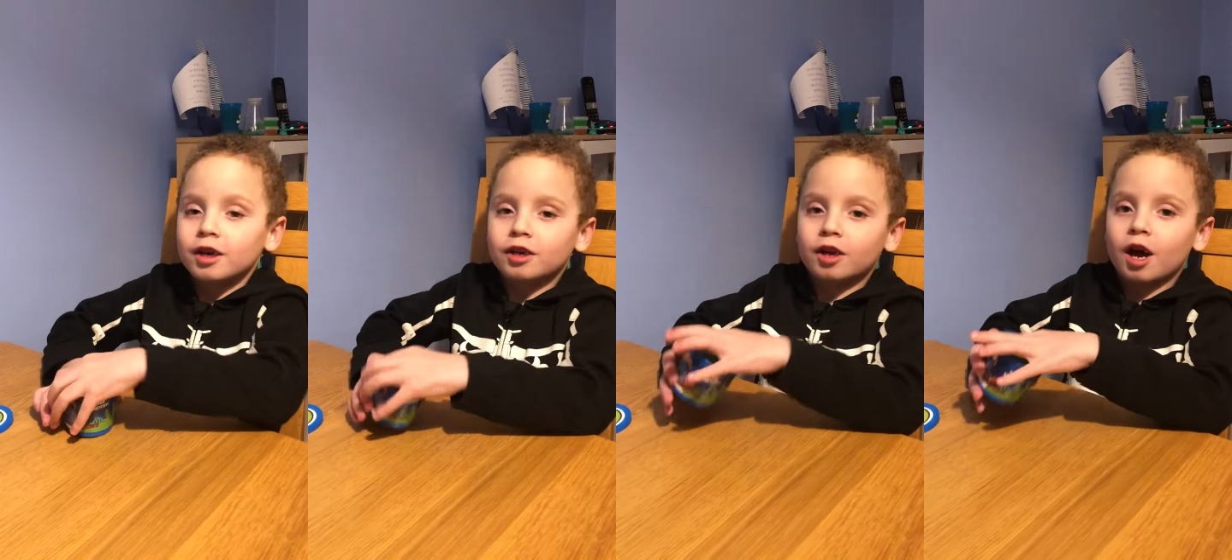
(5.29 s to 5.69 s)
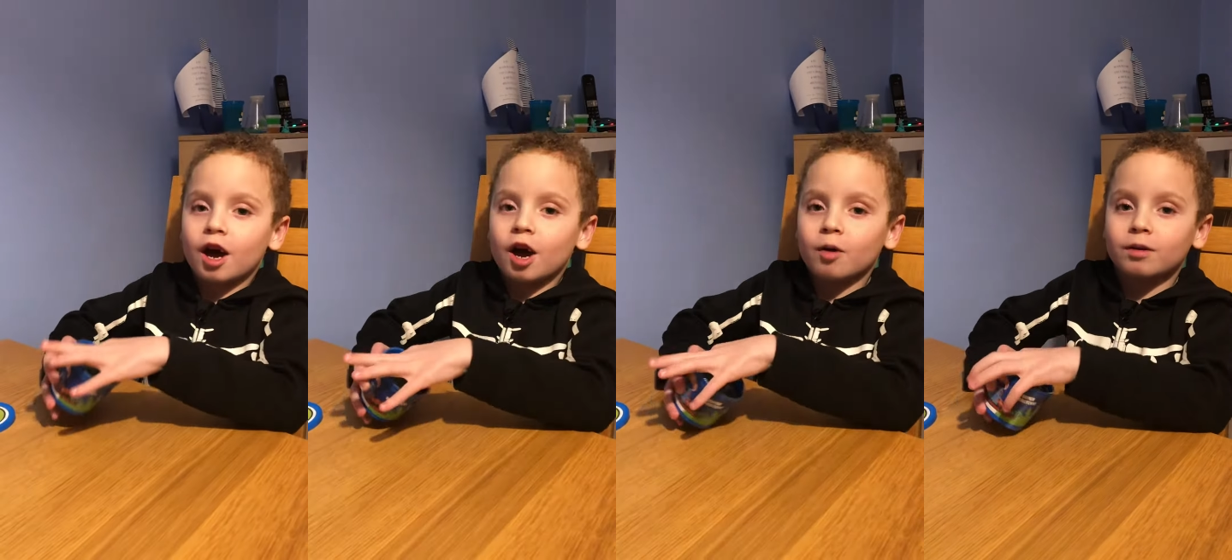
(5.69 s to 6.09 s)
So
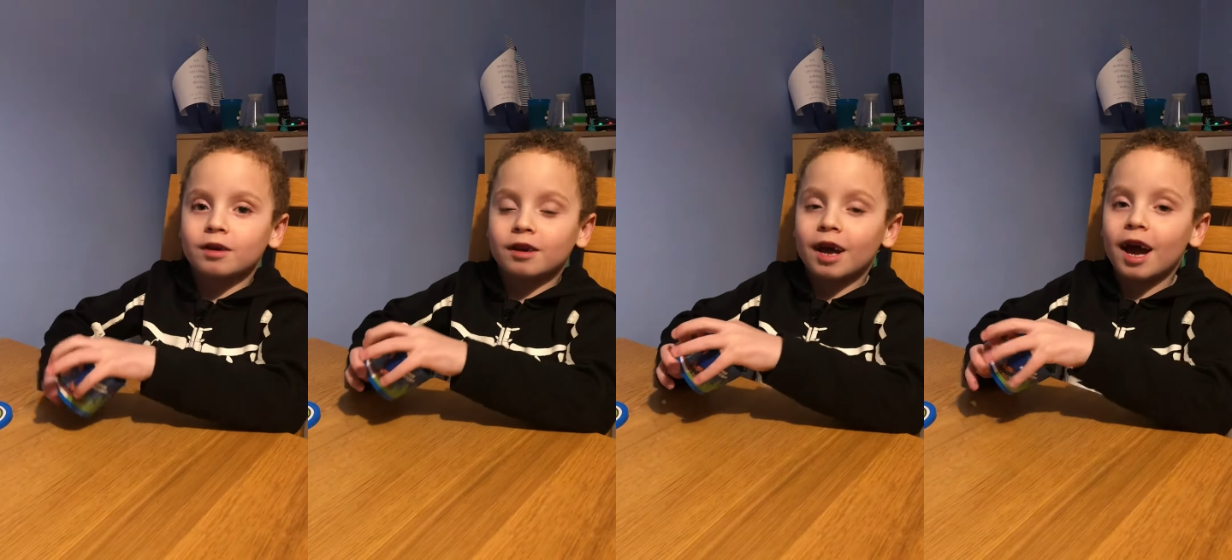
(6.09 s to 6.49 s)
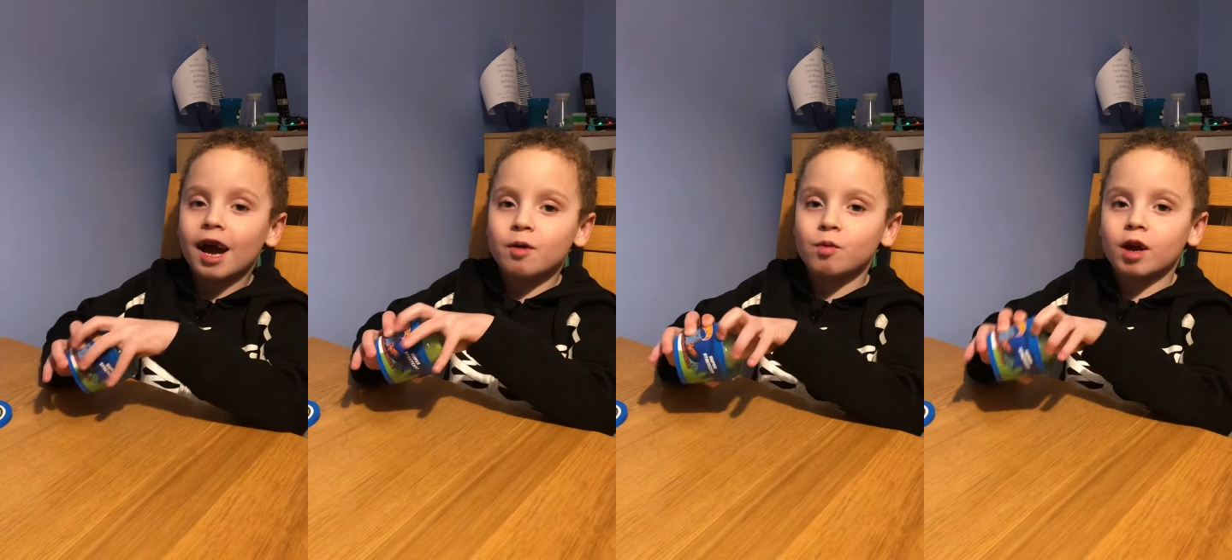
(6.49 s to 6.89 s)

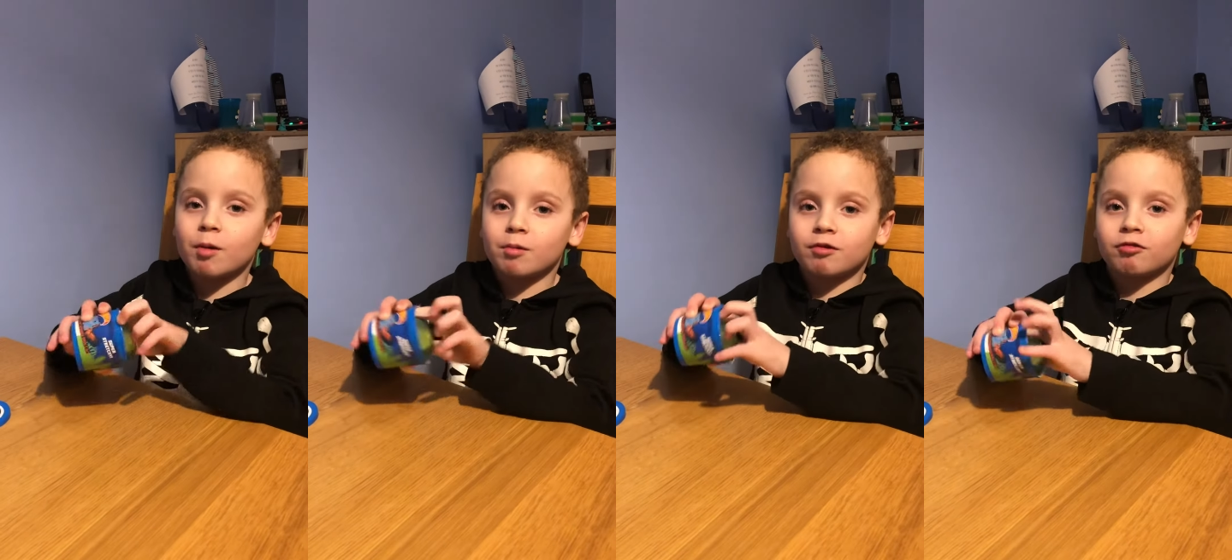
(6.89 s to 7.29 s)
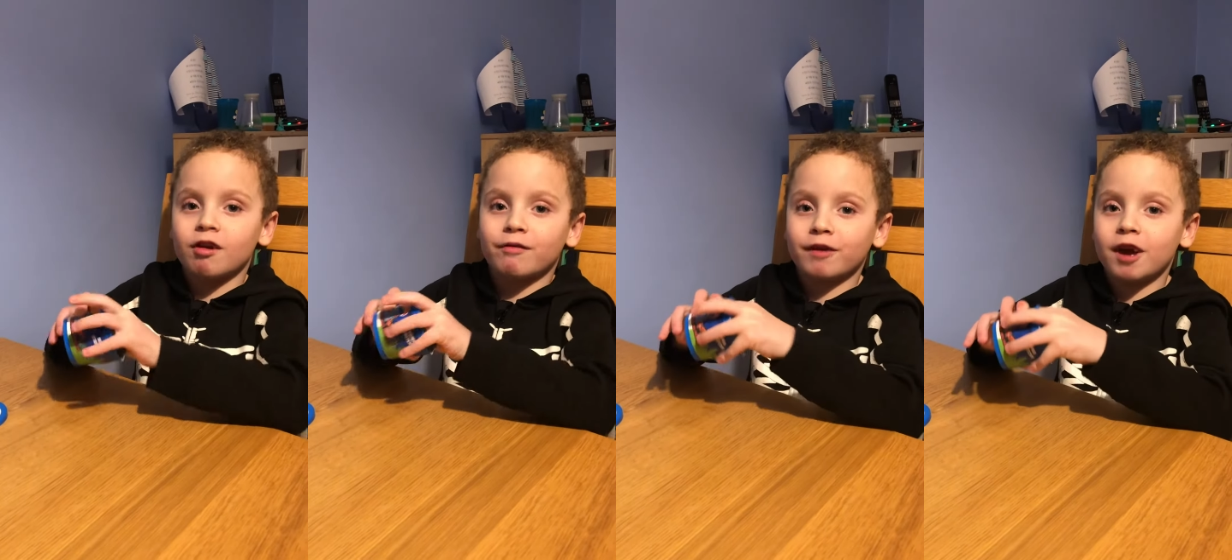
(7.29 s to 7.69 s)
today we're going to
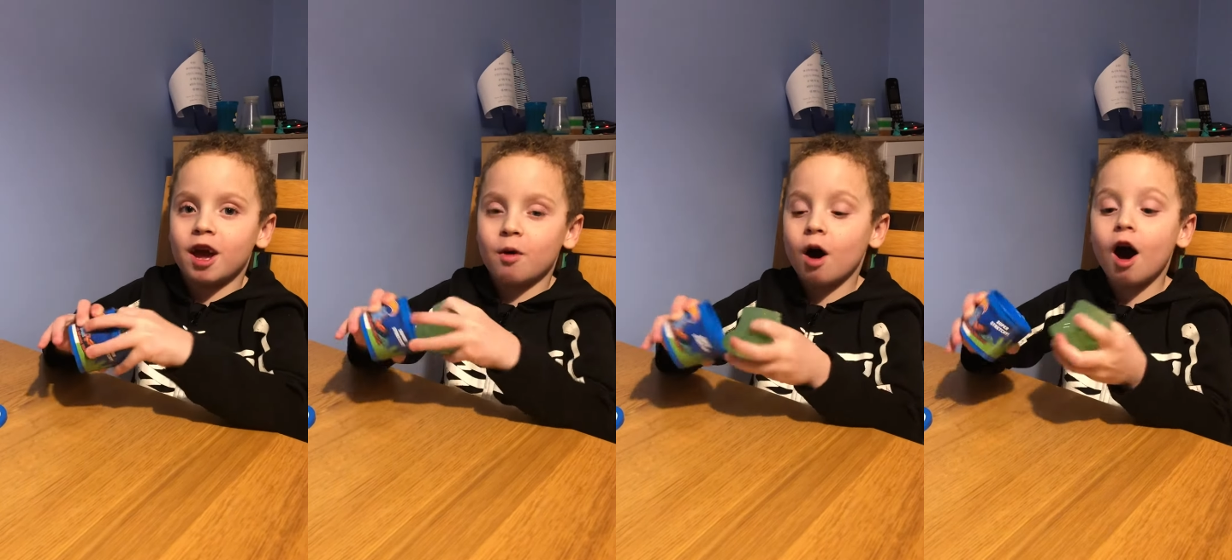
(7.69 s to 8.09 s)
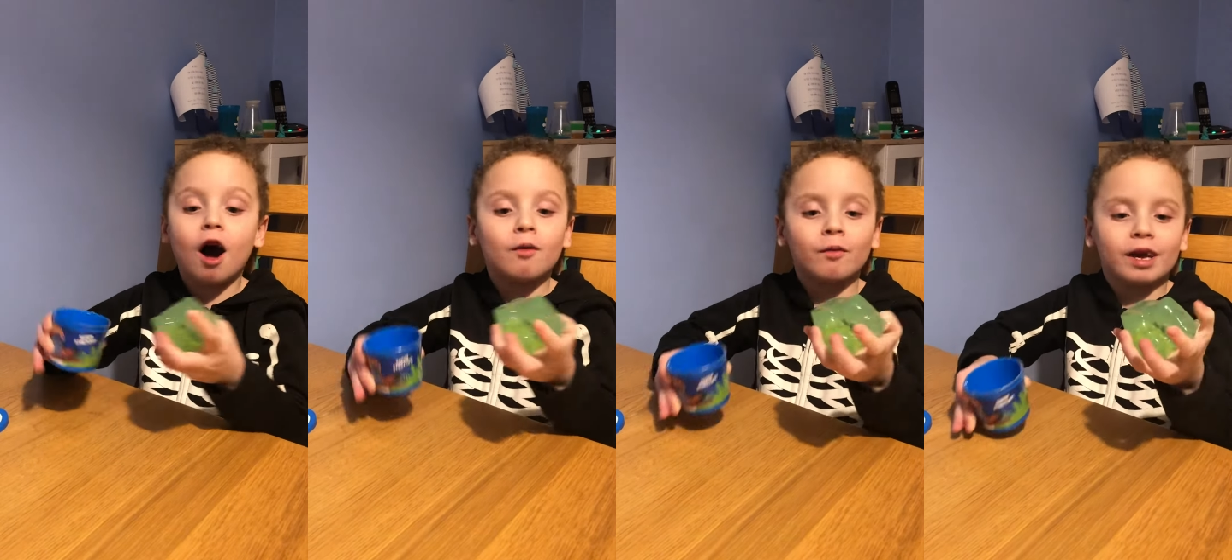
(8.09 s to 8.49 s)
review
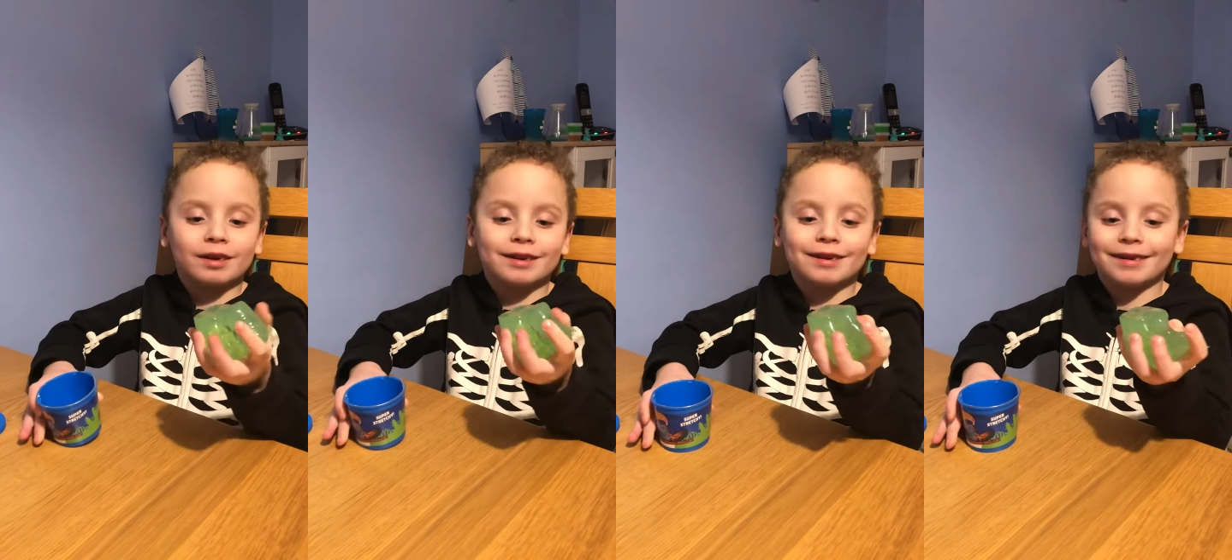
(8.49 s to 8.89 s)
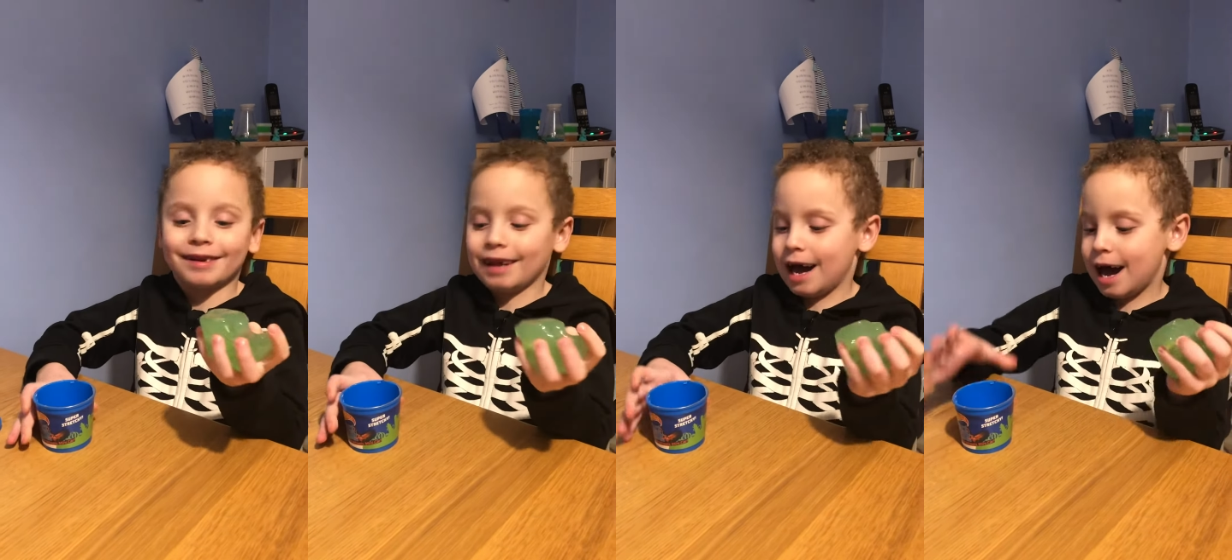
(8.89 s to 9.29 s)
Hot Wheels
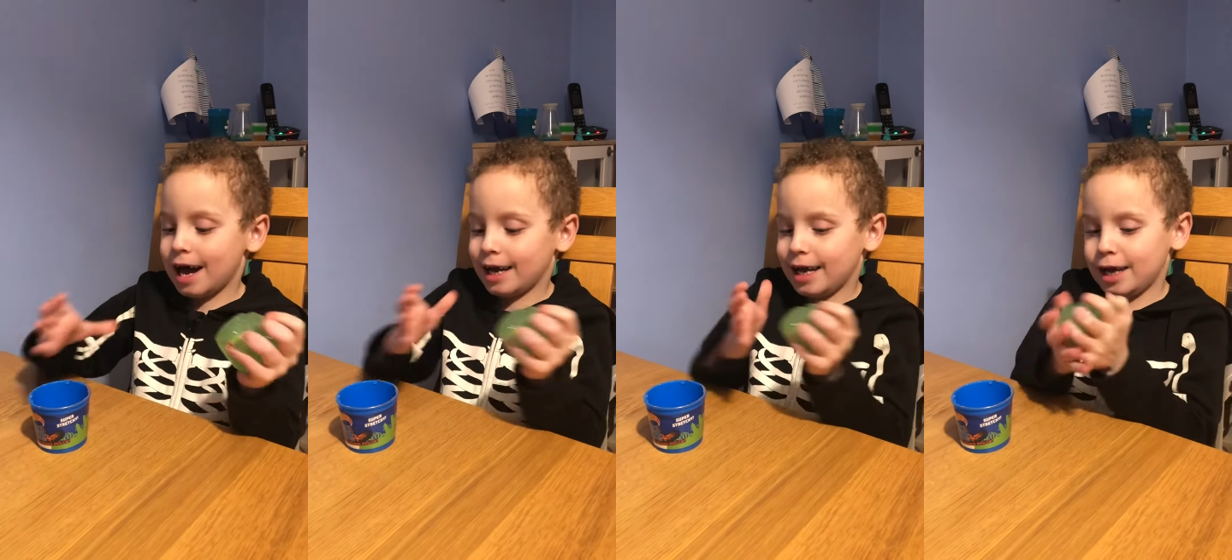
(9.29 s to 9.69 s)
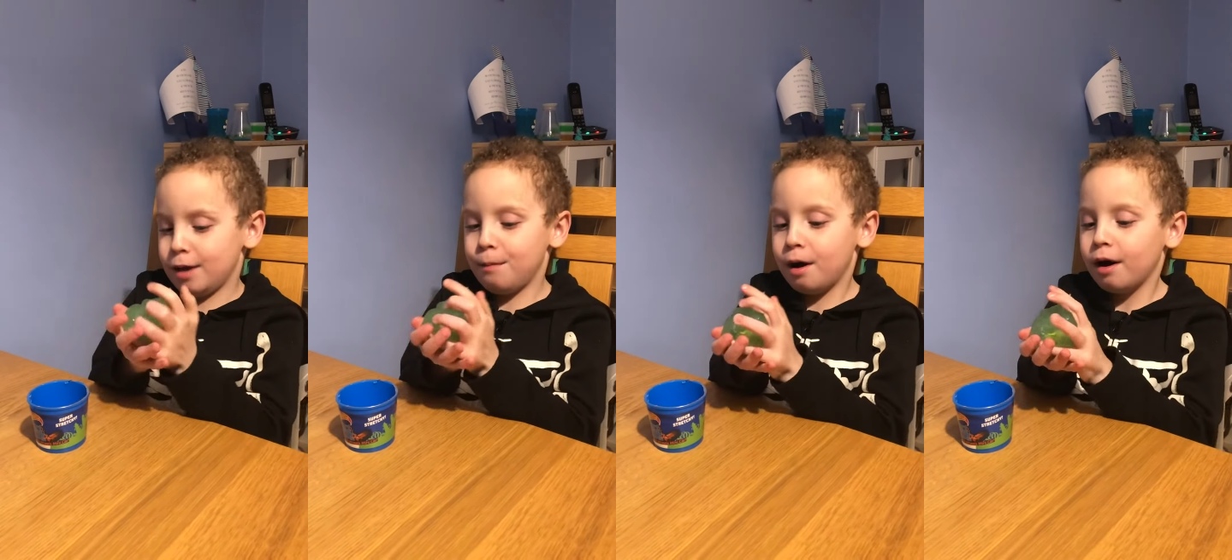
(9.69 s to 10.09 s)
Slime.